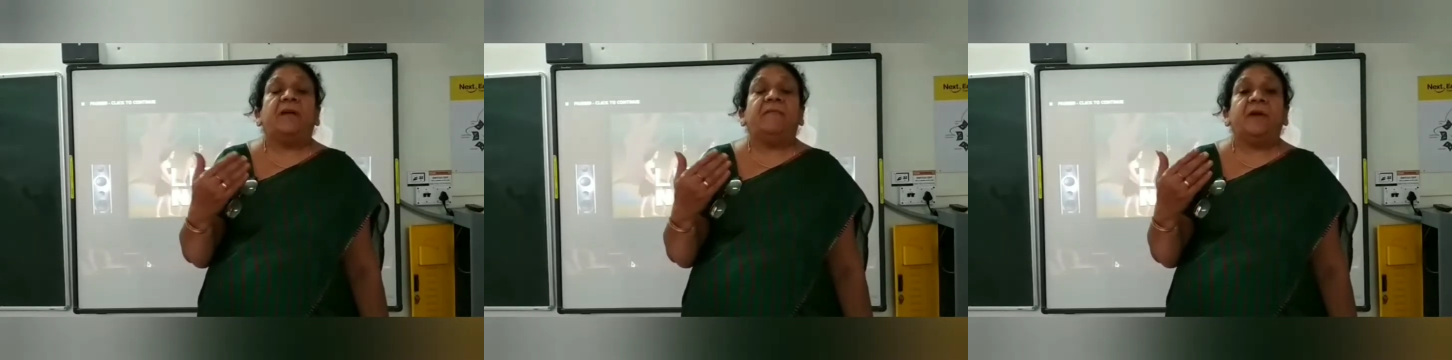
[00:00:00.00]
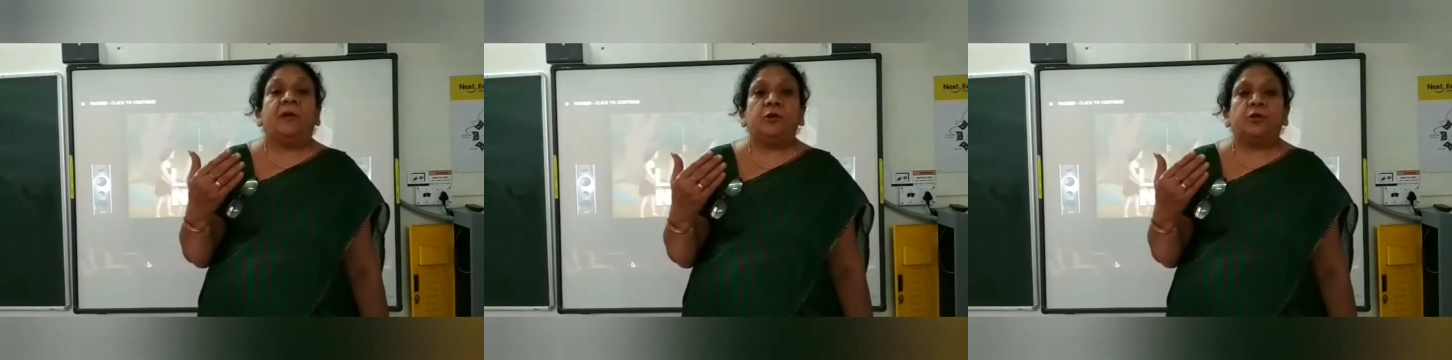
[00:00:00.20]

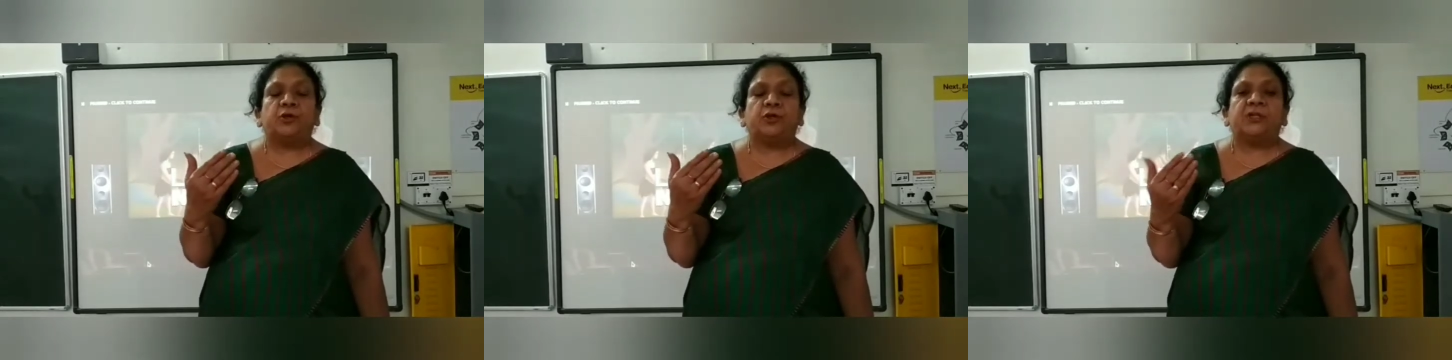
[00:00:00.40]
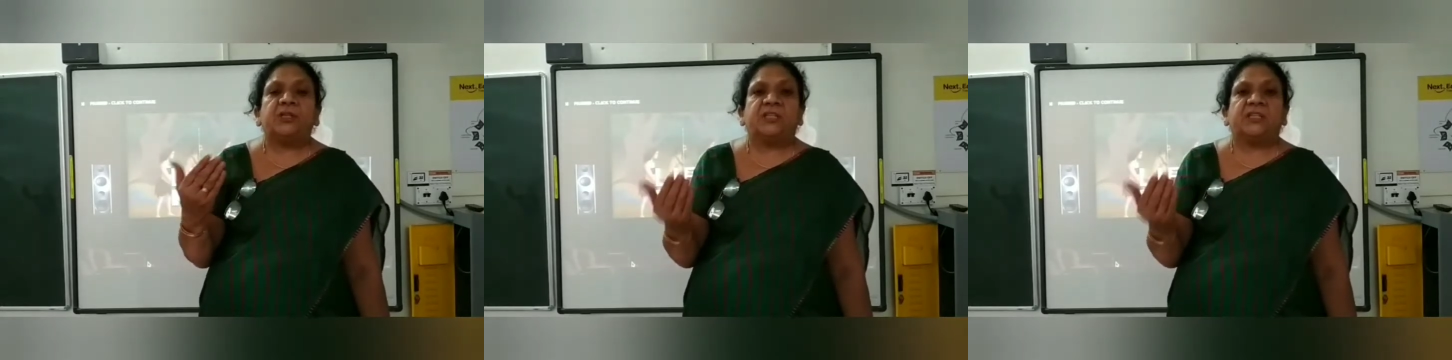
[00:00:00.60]

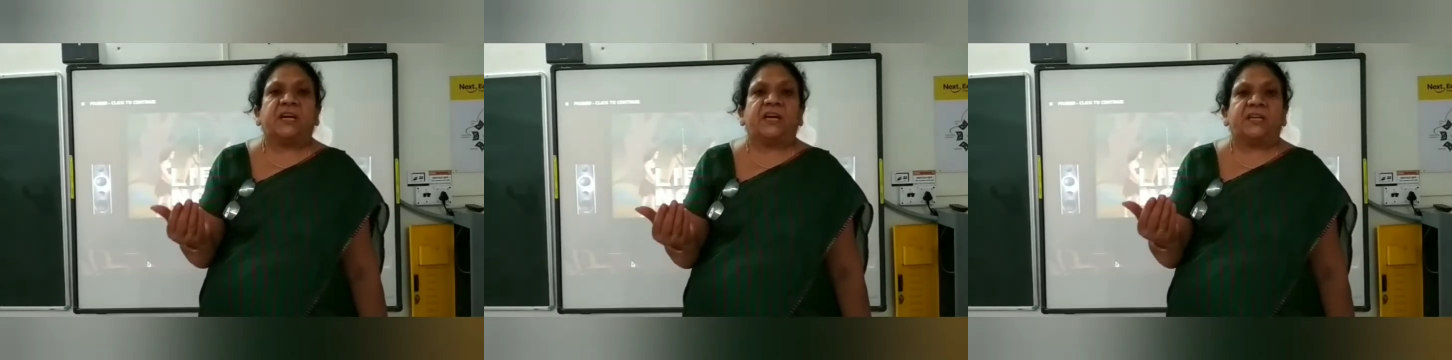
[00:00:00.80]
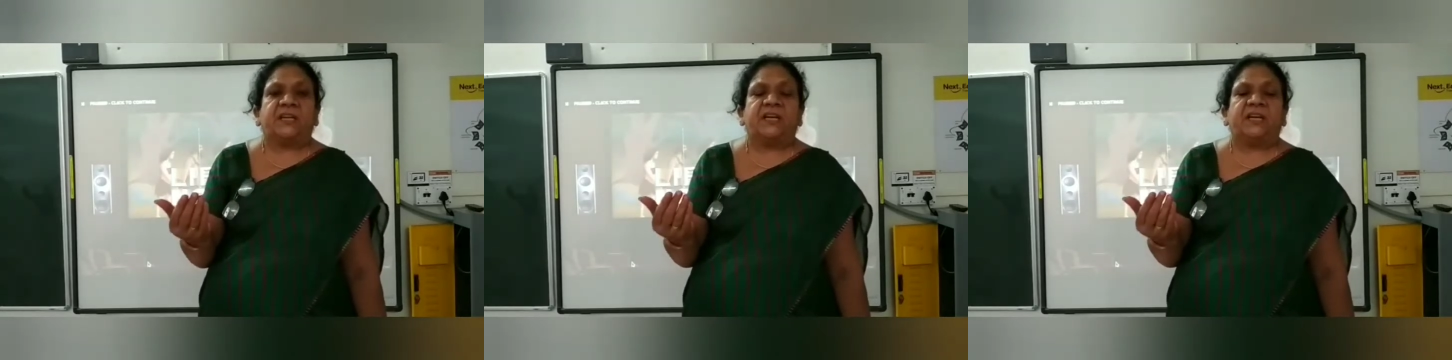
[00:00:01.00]
evolution
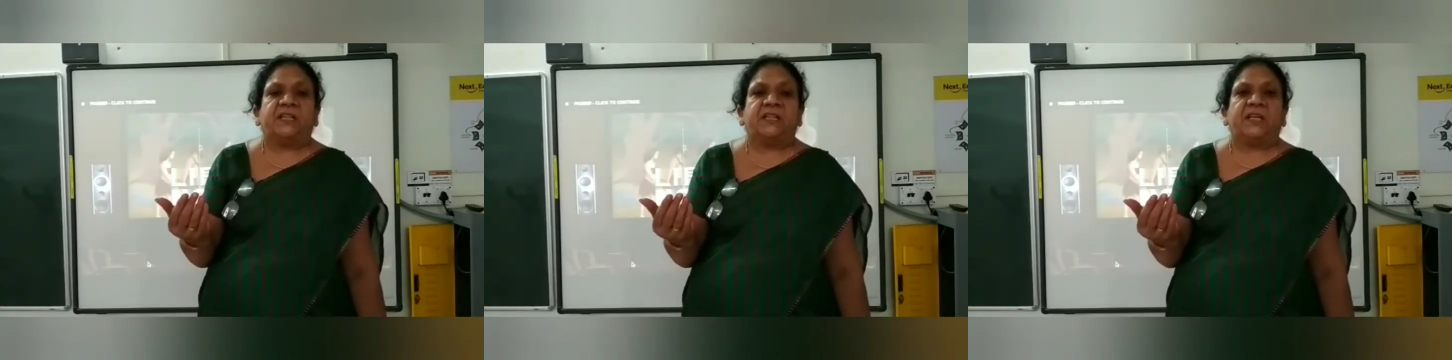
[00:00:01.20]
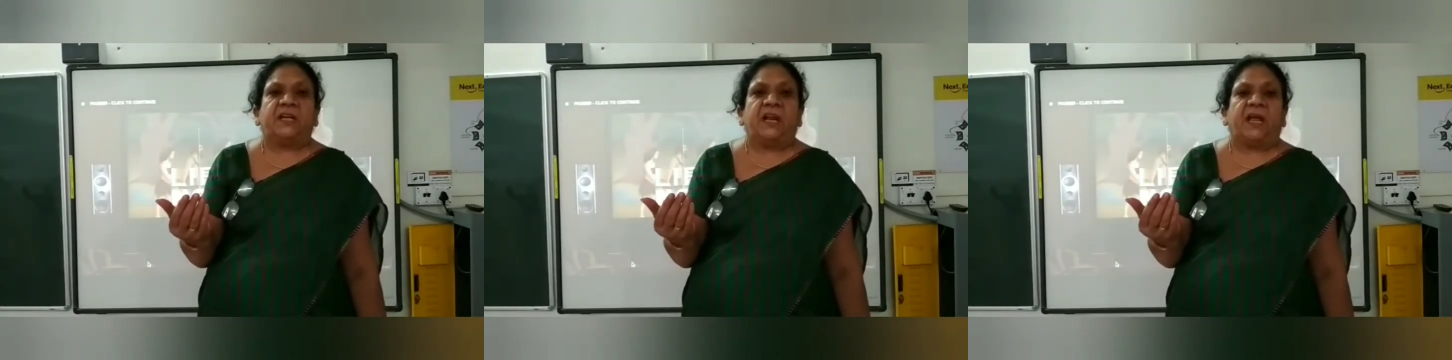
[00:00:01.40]
started
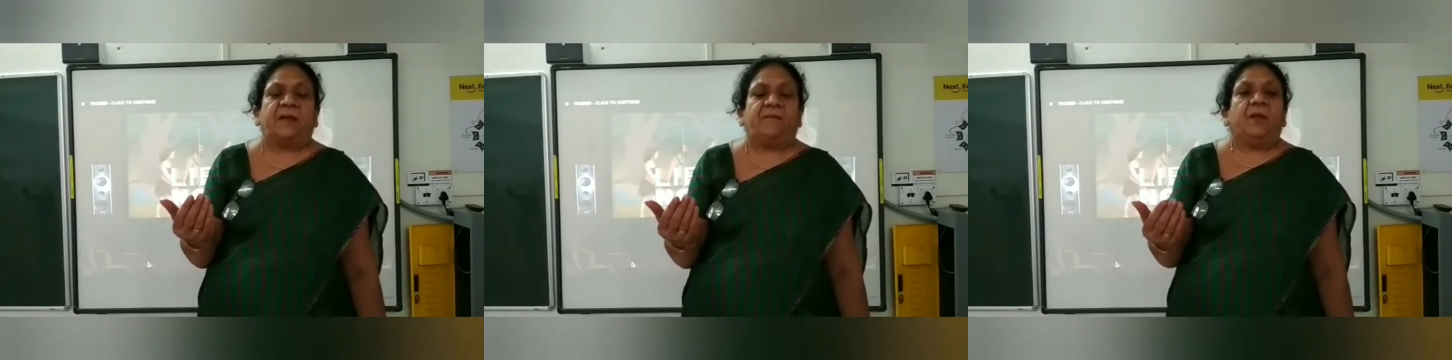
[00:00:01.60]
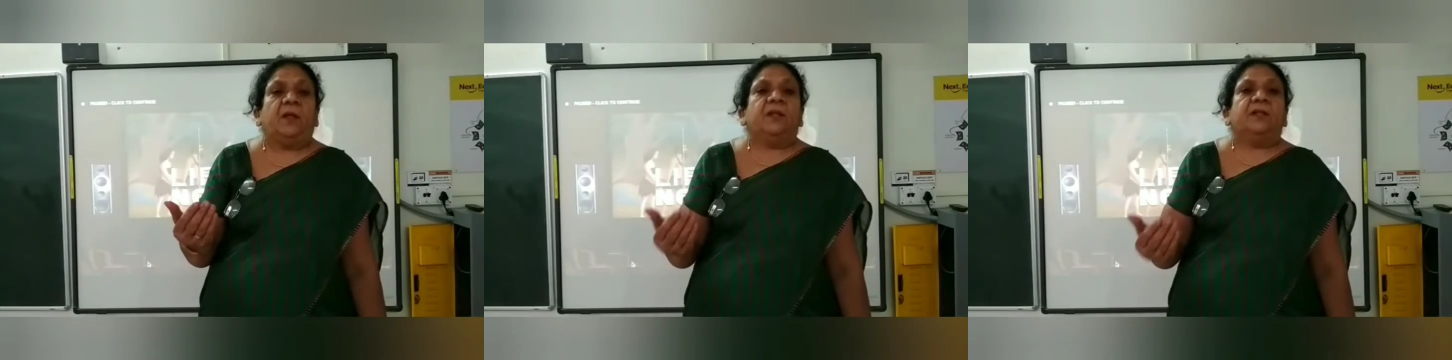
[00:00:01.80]
in their life.